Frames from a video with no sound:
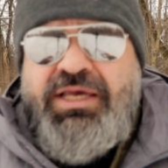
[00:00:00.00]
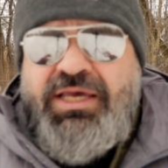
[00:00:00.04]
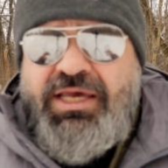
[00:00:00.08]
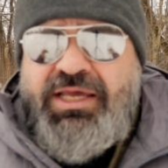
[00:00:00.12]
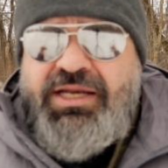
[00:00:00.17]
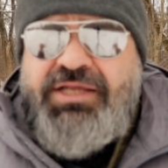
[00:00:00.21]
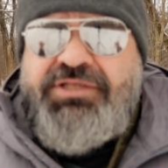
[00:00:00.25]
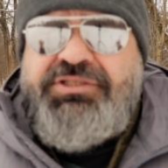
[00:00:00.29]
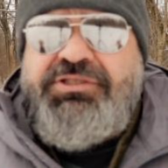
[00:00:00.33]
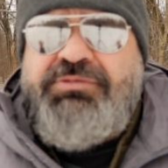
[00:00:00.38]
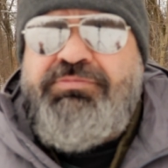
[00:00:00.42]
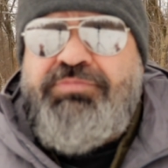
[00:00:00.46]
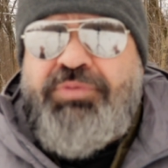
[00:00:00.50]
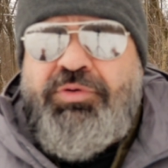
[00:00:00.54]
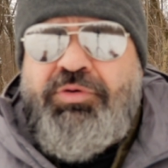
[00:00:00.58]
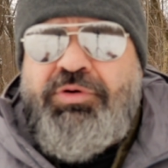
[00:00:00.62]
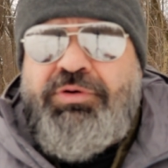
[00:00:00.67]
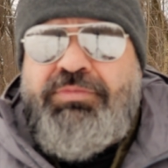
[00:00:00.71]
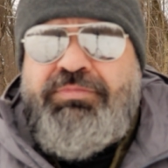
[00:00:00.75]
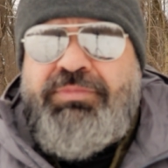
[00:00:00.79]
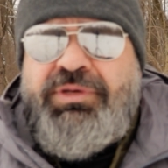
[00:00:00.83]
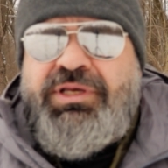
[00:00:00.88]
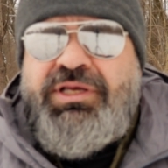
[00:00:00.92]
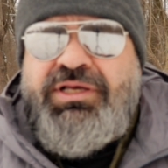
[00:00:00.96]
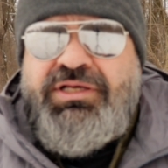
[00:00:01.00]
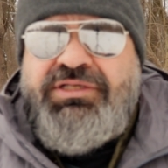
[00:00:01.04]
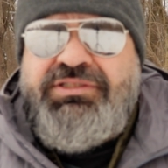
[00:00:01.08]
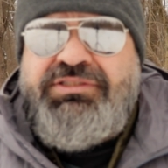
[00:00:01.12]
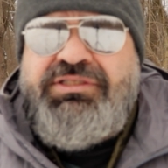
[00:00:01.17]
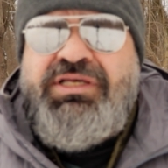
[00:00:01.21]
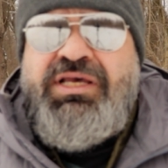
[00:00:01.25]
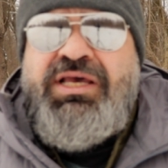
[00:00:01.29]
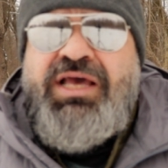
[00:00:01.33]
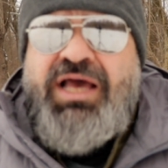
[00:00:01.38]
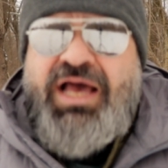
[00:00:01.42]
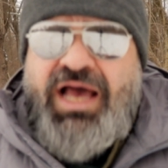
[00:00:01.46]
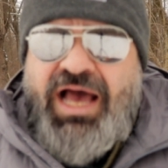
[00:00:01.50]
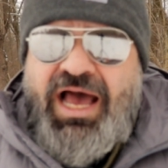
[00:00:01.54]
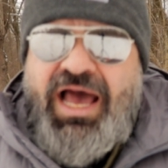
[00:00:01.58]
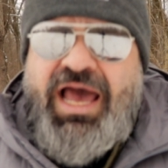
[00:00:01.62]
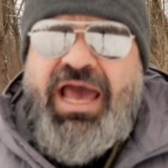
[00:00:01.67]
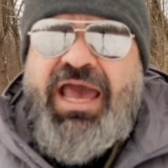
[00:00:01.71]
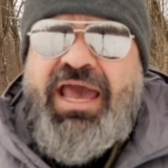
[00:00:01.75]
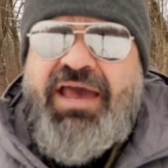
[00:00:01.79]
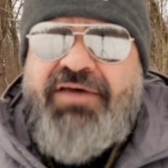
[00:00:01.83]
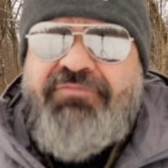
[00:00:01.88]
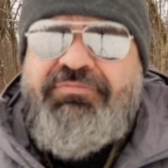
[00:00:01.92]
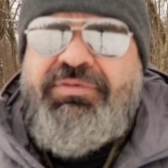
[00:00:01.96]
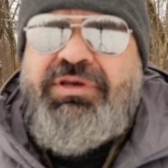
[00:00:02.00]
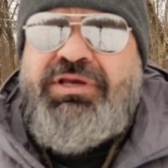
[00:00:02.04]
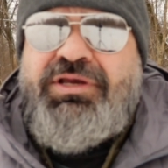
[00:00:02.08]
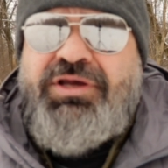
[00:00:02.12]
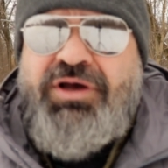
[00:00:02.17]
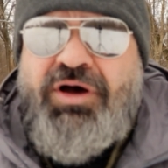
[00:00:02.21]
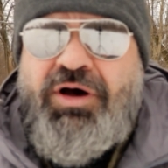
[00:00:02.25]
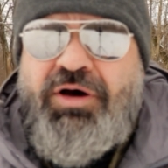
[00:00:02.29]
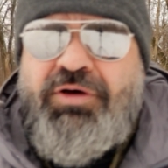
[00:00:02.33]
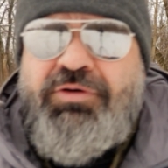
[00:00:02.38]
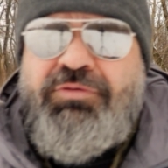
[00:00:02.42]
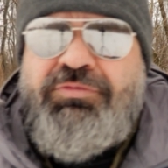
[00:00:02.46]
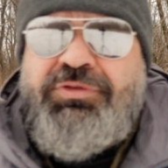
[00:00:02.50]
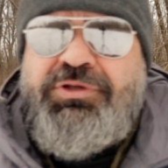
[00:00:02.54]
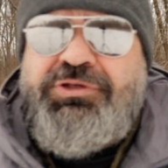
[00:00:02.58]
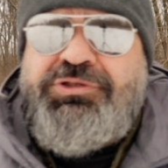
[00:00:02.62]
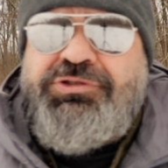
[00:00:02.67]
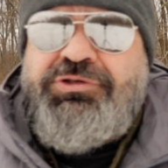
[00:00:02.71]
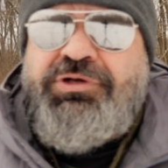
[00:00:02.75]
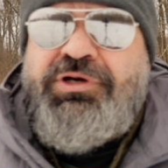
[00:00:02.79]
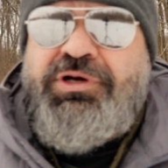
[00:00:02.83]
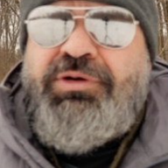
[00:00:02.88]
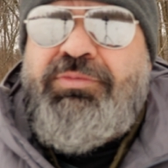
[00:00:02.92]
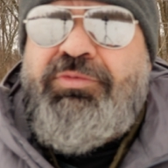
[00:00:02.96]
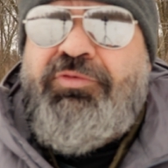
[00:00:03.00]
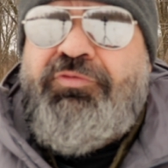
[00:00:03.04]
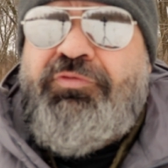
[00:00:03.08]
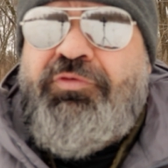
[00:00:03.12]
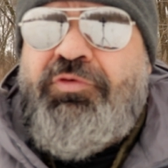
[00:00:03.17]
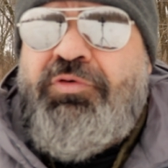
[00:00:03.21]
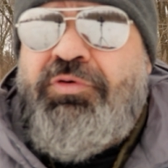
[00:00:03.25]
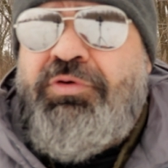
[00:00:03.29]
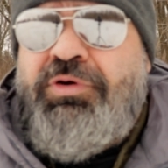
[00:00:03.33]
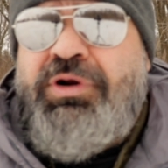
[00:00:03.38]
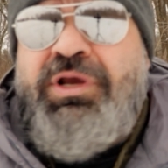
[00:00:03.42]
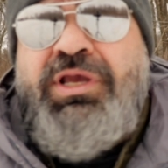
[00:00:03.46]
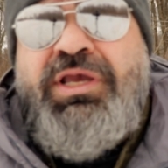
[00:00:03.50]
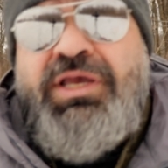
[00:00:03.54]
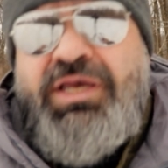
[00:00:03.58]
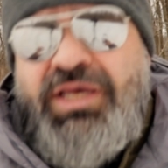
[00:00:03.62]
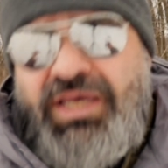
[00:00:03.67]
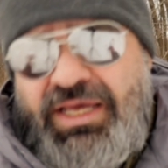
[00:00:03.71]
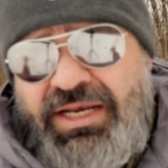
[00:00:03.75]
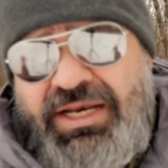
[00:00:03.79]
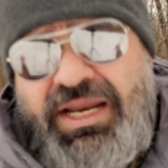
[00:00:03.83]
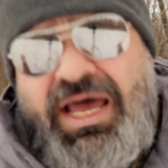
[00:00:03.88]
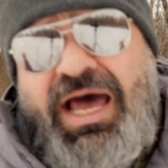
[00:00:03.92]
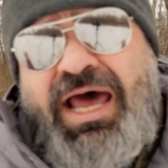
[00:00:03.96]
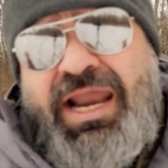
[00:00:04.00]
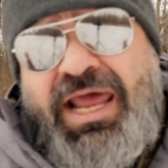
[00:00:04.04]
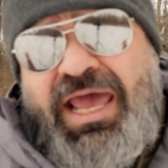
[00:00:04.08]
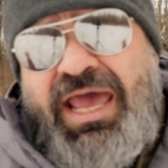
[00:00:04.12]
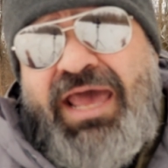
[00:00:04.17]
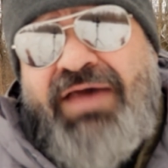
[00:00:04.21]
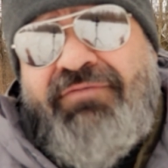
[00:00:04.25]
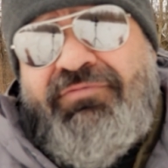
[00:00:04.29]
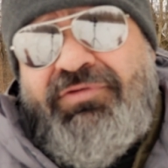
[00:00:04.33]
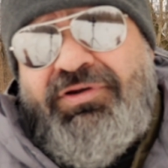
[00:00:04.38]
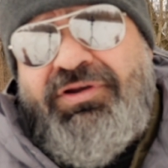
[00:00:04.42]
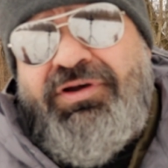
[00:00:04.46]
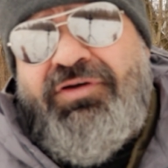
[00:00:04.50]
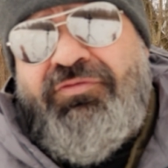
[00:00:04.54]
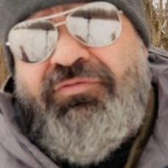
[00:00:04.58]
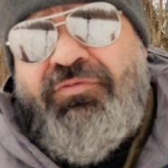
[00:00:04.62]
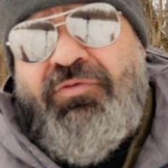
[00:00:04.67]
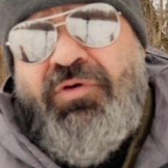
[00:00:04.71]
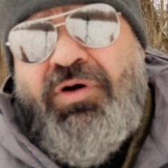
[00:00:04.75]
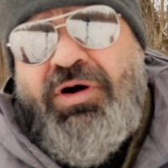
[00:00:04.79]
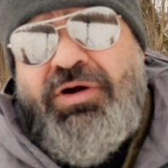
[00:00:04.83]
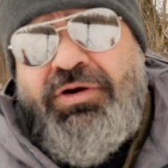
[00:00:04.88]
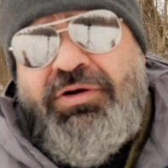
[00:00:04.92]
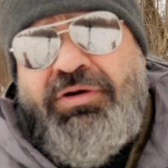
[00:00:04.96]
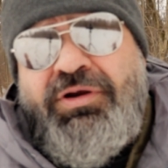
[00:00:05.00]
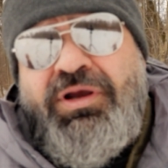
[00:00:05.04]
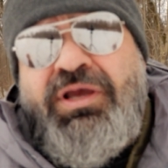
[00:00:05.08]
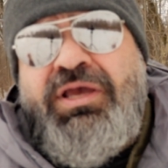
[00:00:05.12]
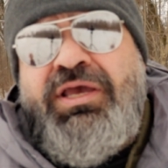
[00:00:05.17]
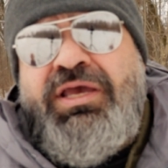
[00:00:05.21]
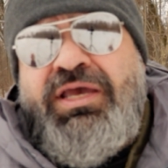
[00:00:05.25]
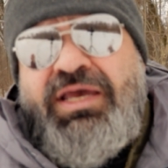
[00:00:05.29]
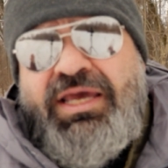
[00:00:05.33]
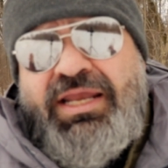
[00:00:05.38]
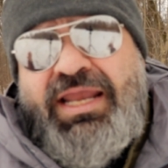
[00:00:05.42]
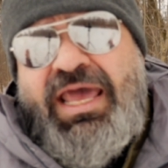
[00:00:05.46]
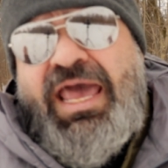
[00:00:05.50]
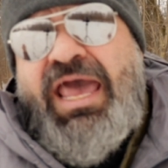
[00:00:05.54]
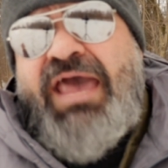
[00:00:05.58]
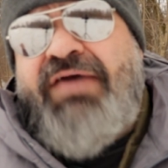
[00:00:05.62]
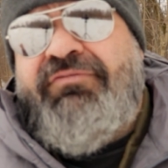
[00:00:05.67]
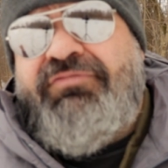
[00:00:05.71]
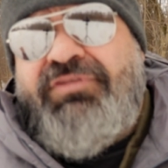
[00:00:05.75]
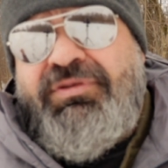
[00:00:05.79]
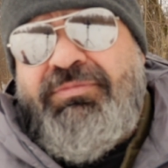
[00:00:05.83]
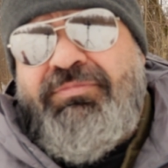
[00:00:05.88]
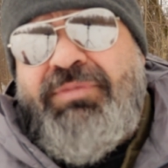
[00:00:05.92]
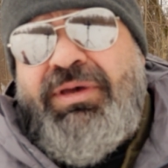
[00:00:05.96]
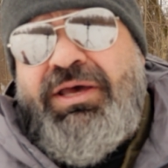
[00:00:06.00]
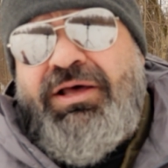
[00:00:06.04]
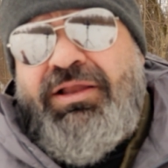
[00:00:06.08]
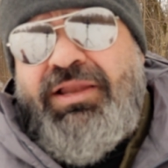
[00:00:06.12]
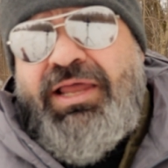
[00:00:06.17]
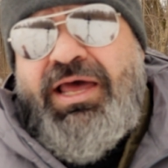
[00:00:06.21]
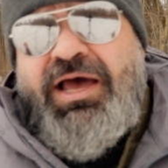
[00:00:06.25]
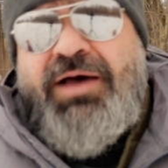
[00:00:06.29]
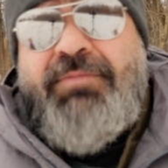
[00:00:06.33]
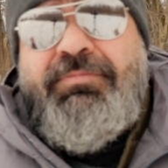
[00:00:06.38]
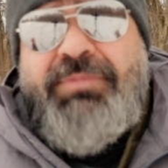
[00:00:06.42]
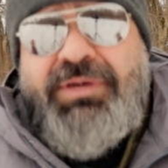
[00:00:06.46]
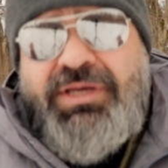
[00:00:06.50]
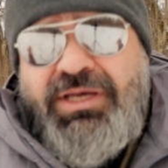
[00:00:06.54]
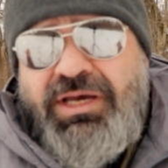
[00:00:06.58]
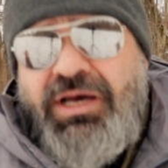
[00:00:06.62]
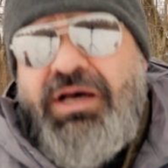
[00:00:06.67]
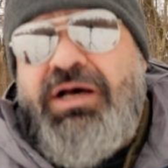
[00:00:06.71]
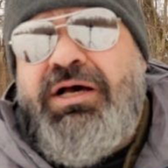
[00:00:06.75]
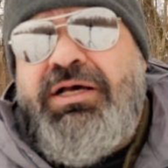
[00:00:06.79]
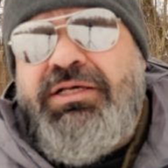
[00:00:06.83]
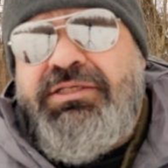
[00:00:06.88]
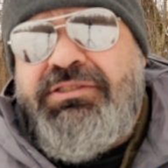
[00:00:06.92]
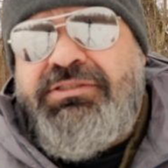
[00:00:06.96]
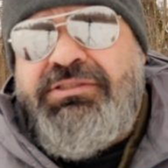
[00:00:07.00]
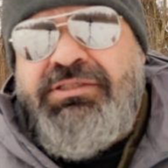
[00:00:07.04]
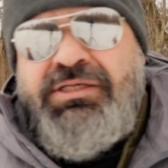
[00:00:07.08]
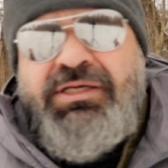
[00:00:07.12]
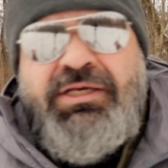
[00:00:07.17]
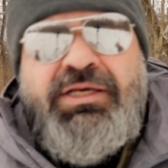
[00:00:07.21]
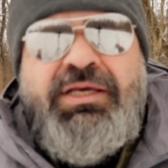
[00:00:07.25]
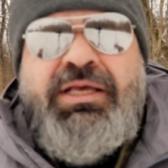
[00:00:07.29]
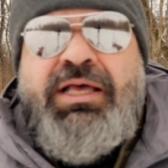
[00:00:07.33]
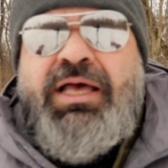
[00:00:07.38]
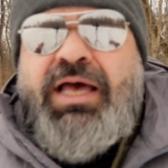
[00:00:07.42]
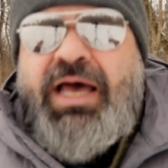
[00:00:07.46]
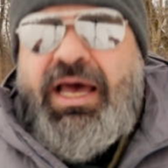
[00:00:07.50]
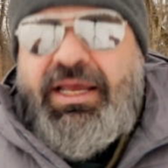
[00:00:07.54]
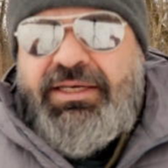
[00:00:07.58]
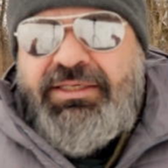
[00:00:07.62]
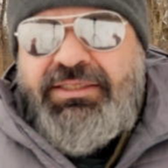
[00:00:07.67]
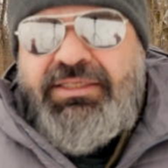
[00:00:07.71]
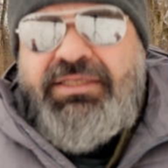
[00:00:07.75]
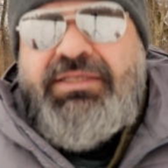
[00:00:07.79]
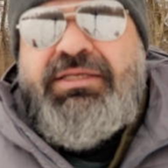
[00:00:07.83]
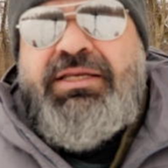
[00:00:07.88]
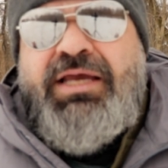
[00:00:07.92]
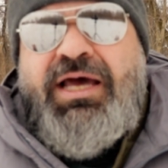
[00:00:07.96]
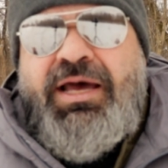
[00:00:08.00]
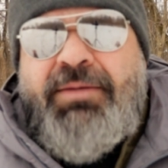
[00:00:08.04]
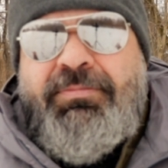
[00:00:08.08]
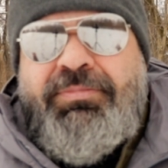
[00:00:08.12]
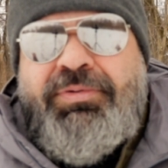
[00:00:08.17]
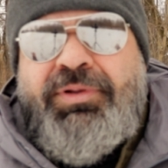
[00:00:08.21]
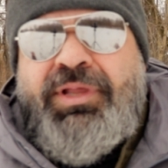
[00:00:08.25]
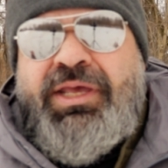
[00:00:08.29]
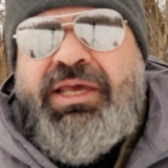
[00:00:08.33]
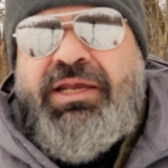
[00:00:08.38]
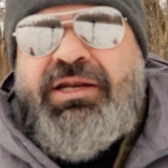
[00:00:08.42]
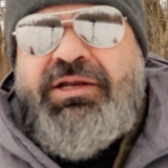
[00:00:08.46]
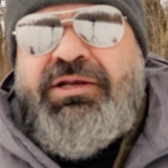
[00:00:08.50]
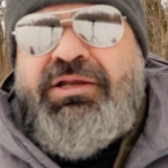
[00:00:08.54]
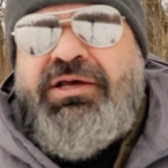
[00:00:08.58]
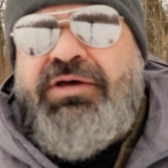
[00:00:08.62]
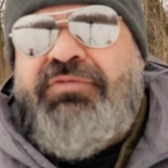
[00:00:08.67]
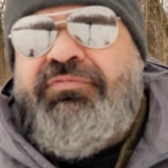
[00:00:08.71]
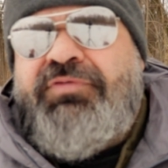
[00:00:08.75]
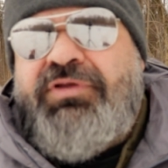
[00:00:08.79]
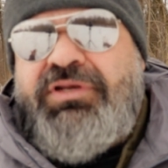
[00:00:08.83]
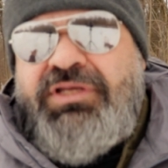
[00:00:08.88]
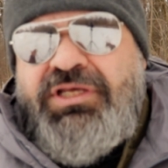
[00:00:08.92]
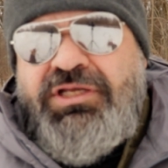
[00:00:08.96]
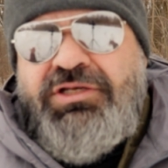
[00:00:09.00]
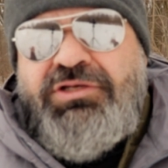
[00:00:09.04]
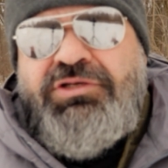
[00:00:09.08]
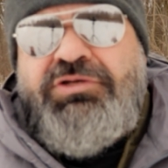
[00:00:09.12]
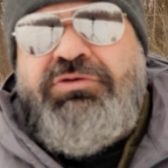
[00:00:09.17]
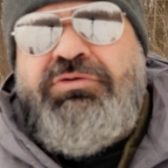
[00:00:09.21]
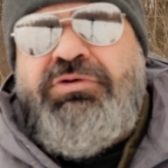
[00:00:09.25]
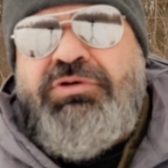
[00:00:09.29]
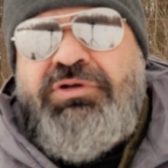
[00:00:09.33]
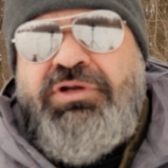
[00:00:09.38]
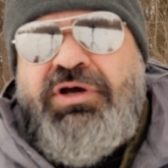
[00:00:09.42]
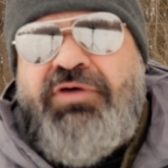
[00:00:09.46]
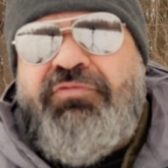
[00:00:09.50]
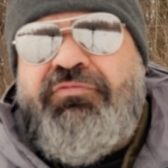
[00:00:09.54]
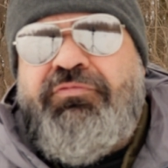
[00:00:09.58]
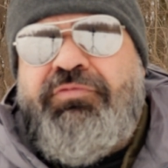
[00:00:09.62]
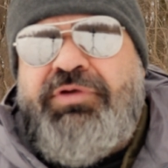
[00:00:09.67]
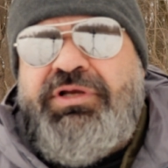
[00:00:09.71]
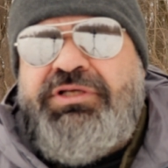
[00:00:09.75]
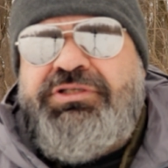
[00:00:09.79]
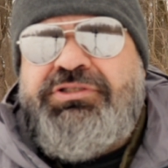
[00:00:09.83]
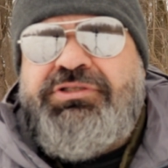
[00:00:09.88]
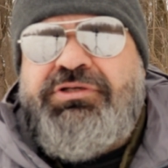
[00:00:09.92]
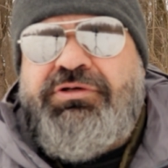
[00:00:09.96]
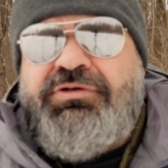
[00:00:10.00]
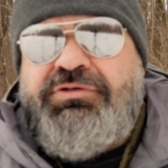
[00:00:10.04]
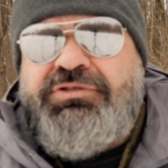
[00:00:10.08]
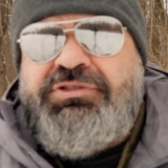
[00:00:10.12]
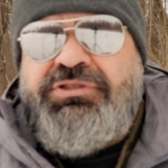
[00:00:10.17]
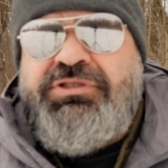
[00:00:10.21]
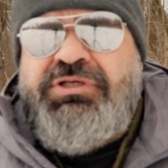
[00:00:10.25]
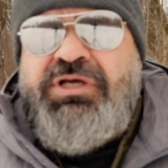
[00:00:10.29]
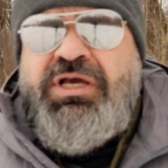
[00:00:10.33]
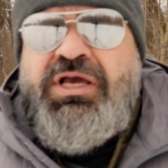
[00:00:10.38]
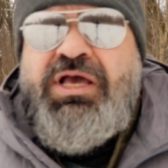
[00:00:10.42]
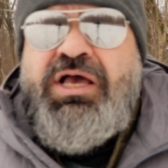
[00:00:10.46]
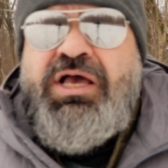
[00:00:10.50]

And it's important because I have been caught on the trail before and not have enough water and have to bail out because I did not plan enough, I didn't do enough research,